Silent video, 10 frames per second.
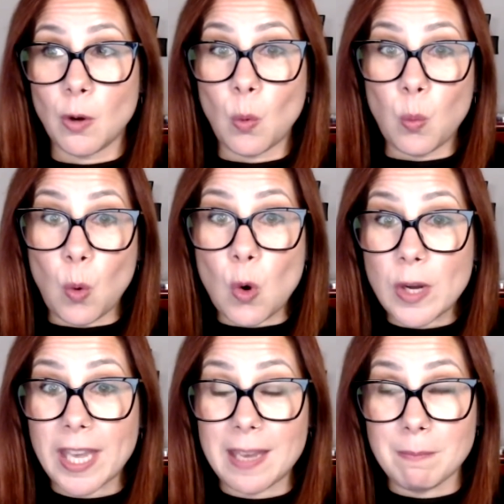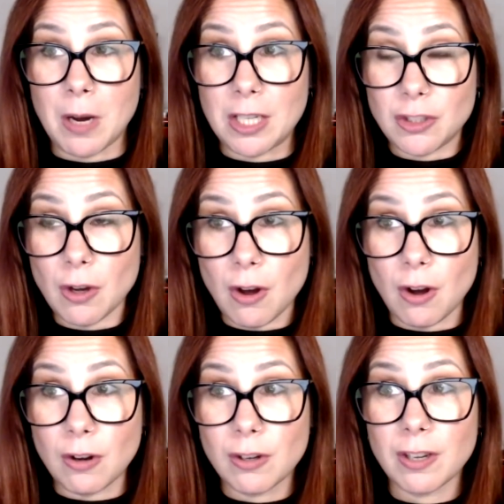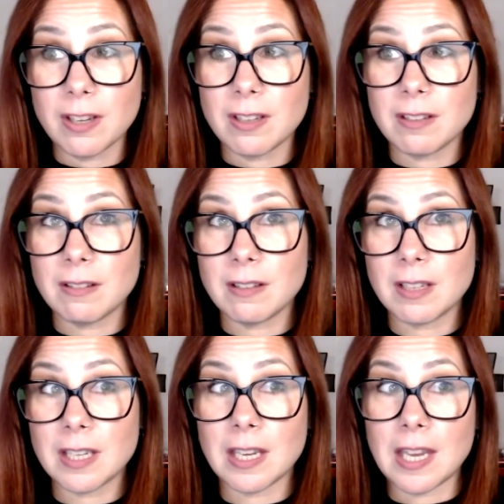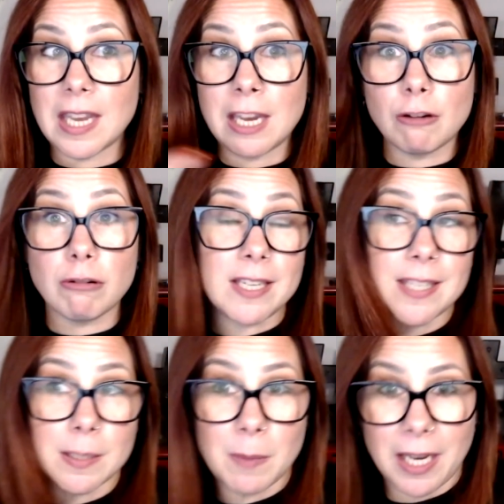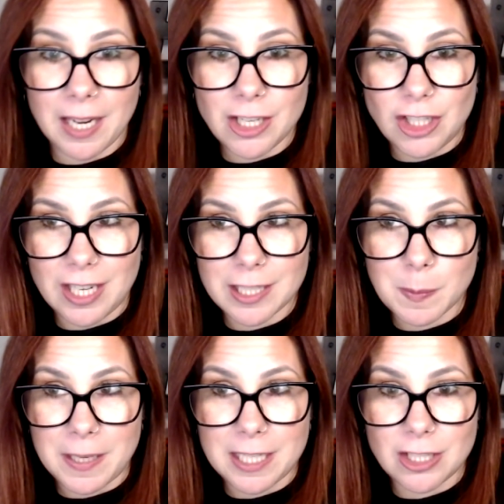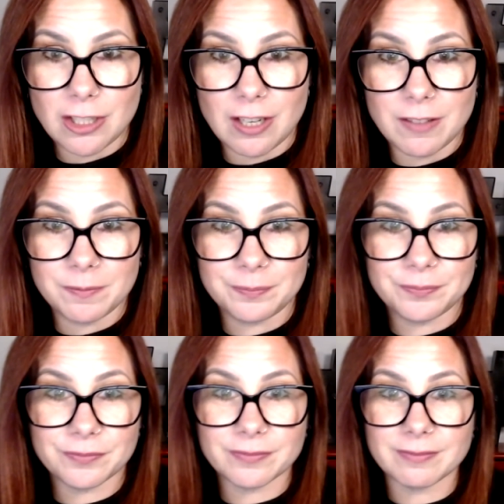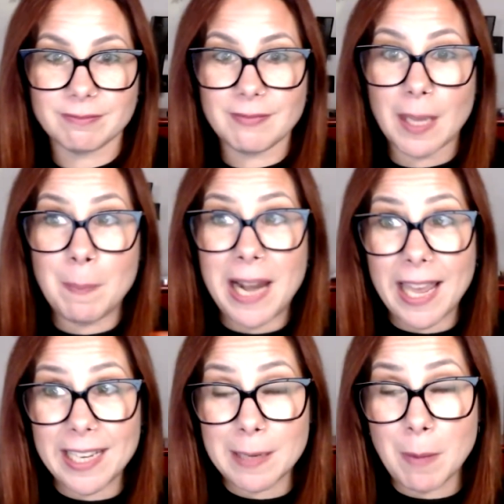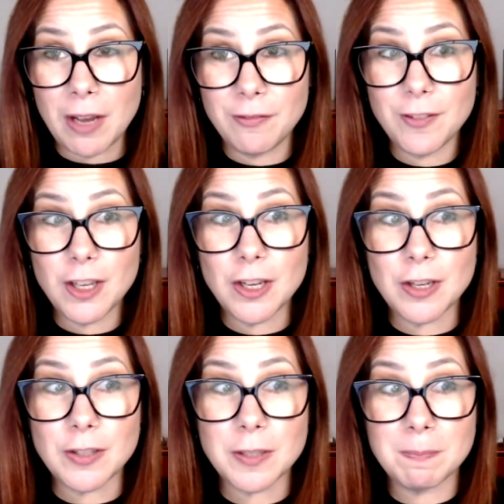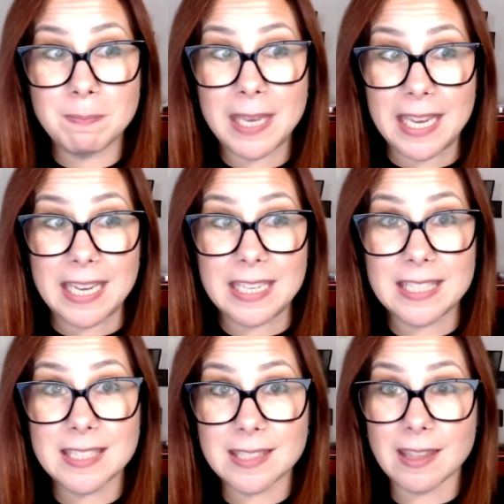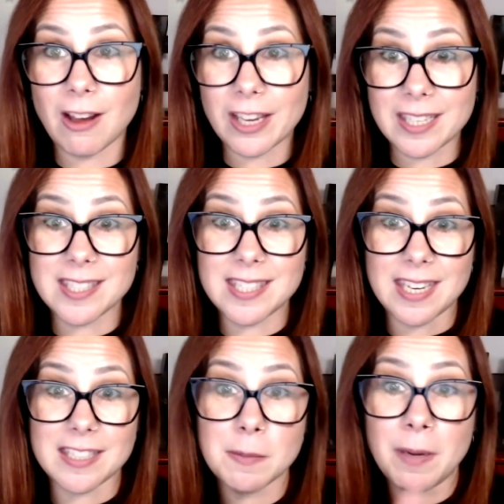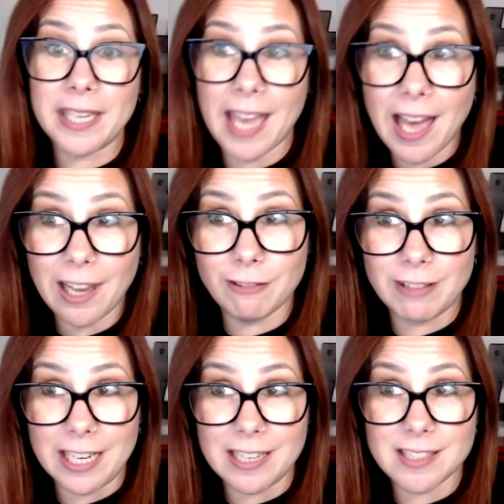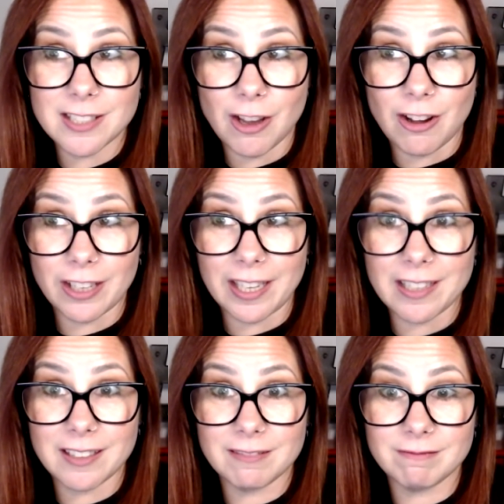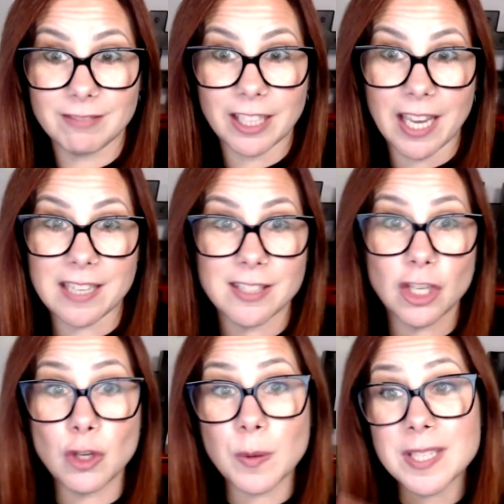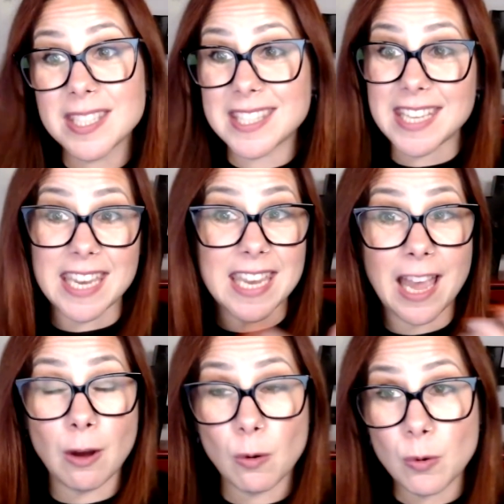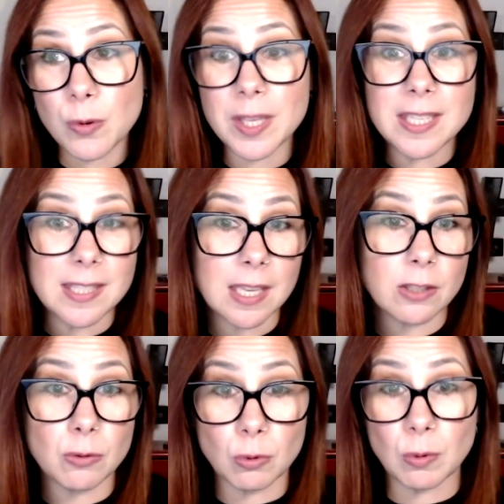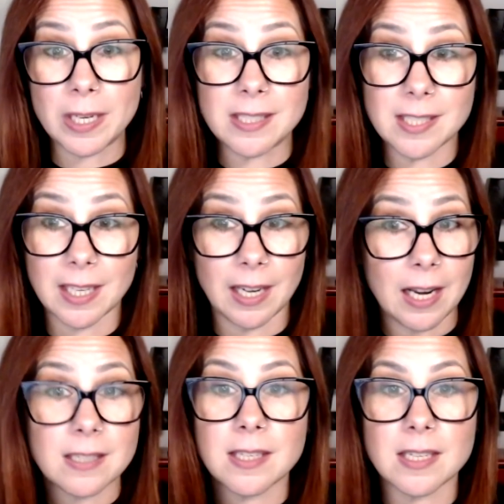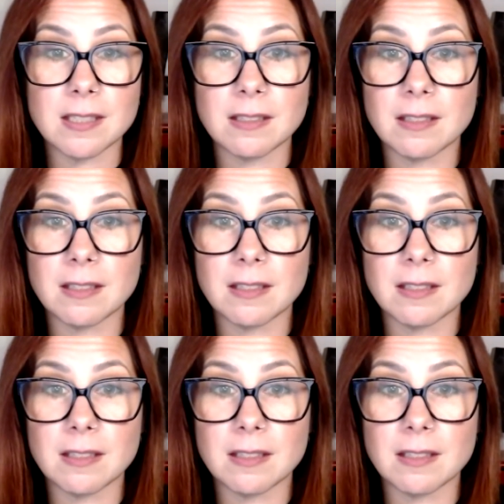Walking my dog increases my energy expenditure. Planning my food means that I can stick to my calorie target. Okay, so you can see how all these things are all interconnected.